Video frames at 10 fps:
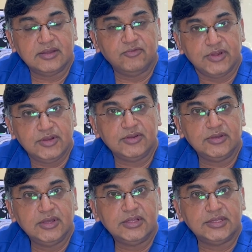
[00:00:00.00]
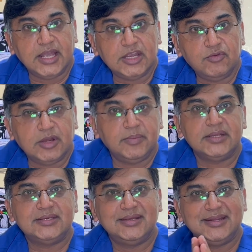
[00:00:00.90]
video. Thank you very
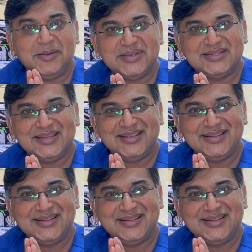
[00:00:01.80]
much. Namaste.